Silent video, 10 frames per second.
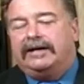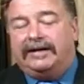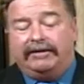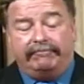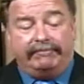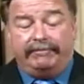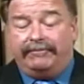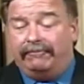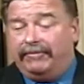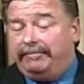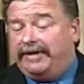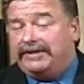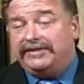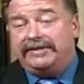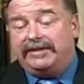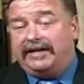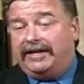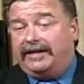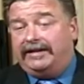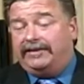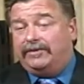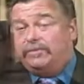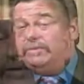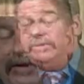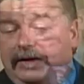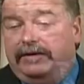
One patient that I know,